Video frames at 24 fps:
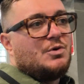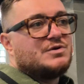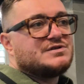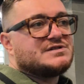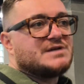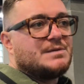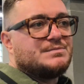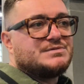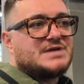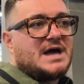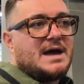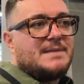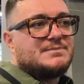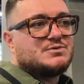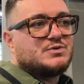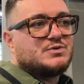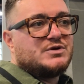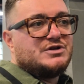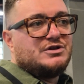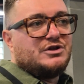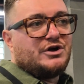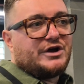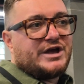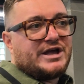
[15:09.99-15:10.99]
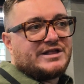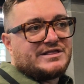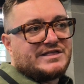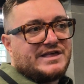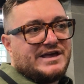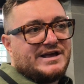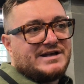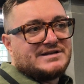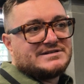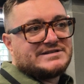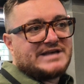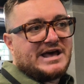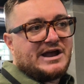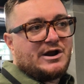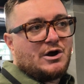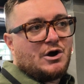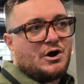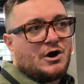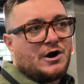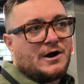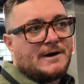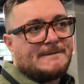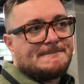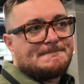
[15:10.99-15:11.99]
Sometimes we look at things that
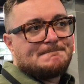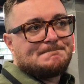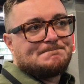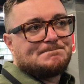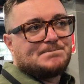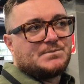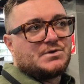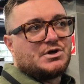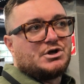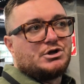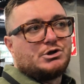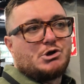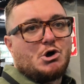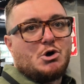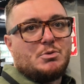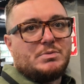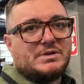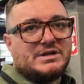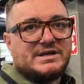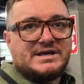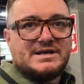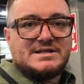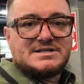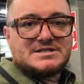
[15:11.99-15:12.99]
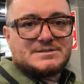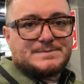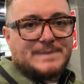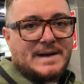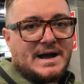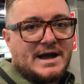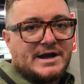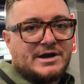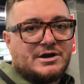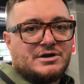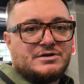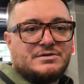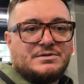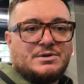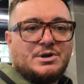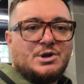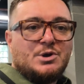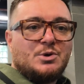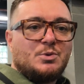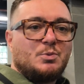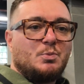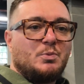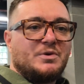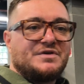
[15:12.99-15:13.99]
are globally inspired
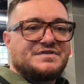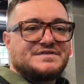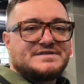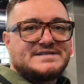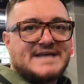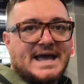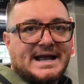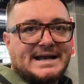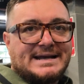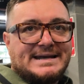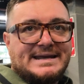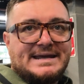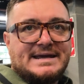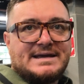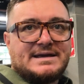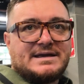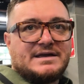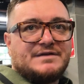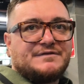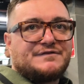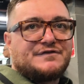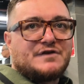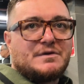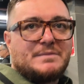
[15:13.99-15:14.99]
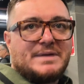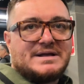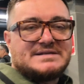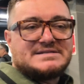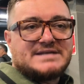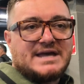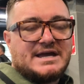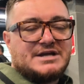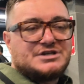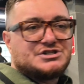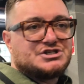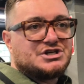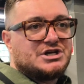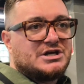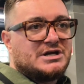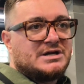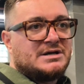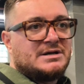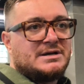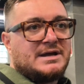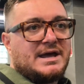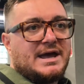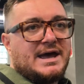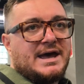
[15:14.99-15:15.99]
with technique and
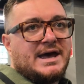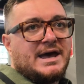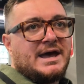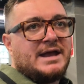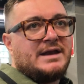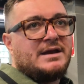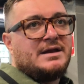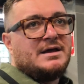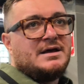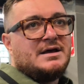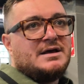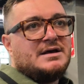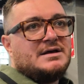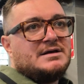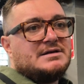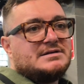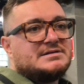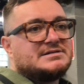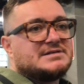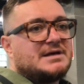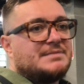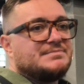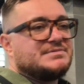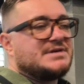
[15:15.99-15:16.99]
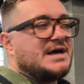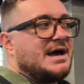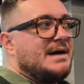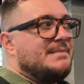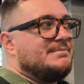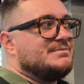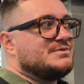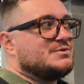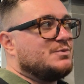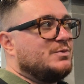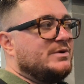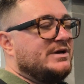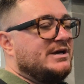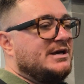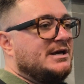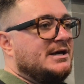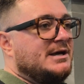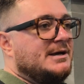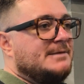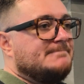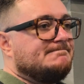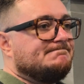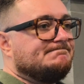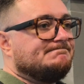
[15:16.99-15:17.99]
fermentation, and sometimes
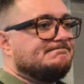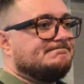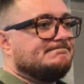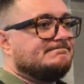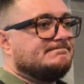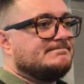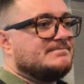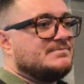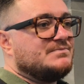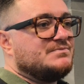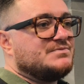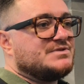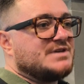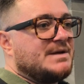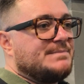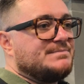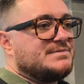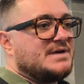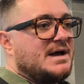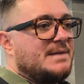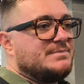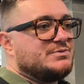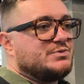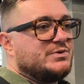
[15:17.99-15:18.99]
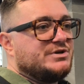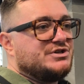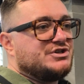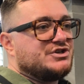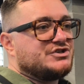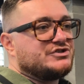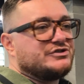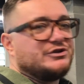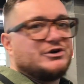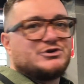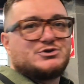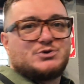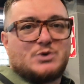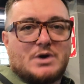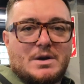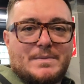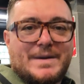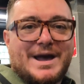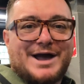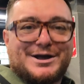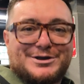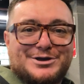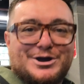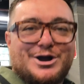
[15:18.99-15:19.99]
we just look to our
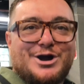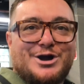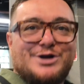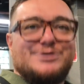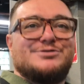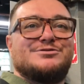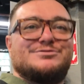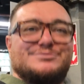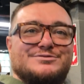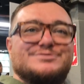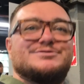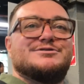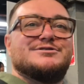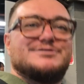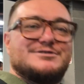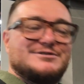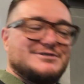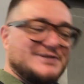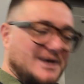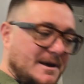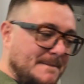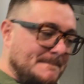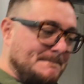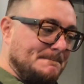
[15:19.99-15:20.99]
backyard. So.